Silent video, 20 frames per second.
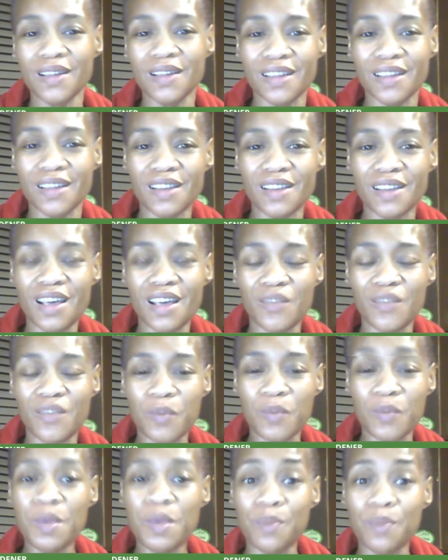and for
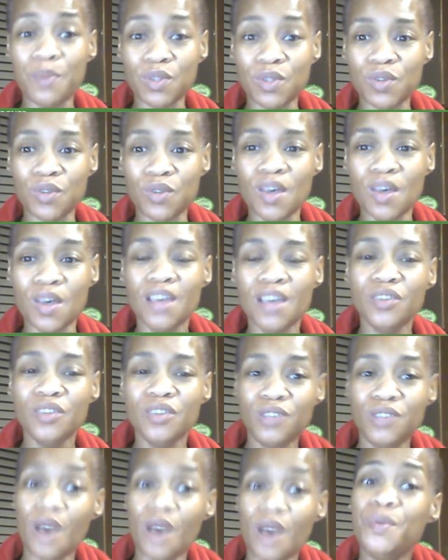people too. You
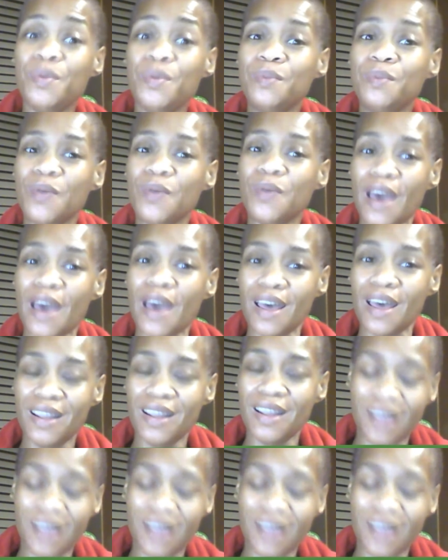tell people that.